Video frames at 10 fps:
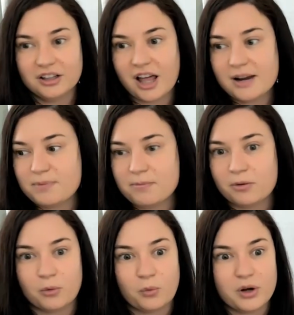a lot of
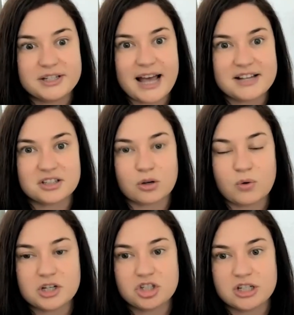people want to ask the
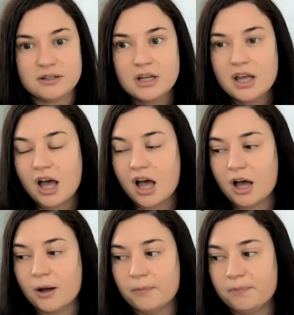question,
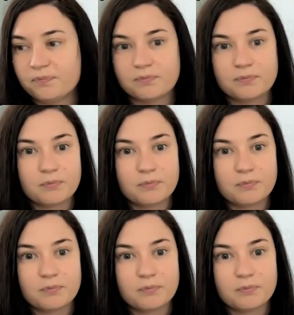um,